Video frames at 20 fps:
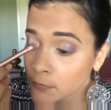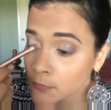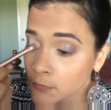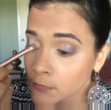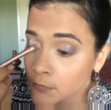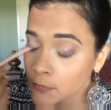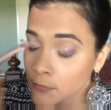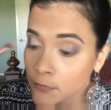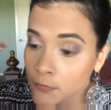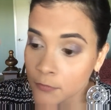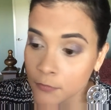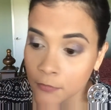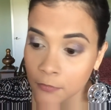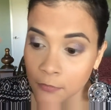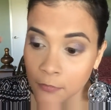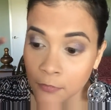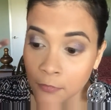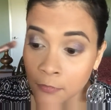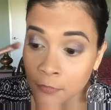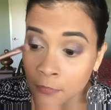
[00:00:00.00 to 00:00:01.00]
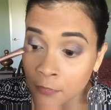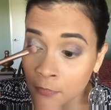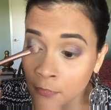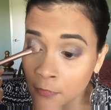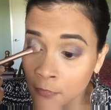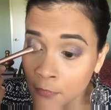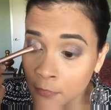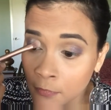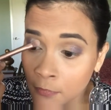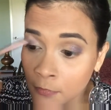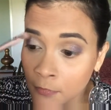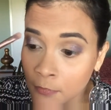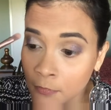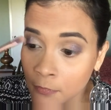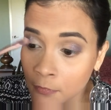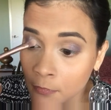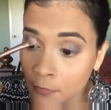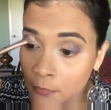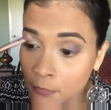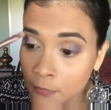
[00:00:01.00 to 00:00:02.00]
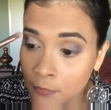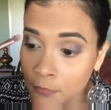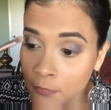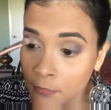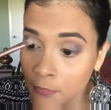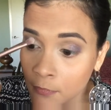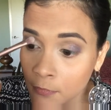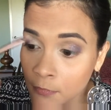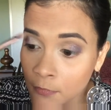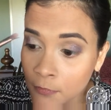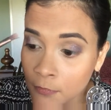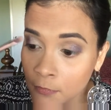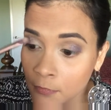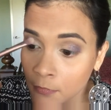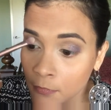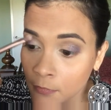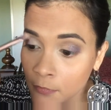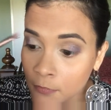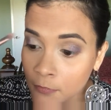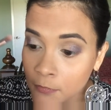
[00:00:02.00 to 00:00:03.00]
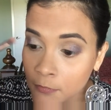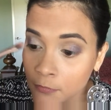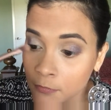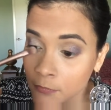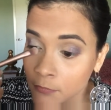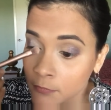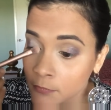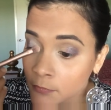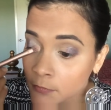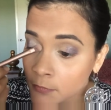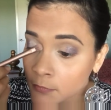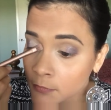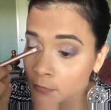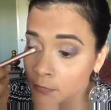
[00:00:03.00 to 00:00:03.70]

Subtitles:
Nobody speaks.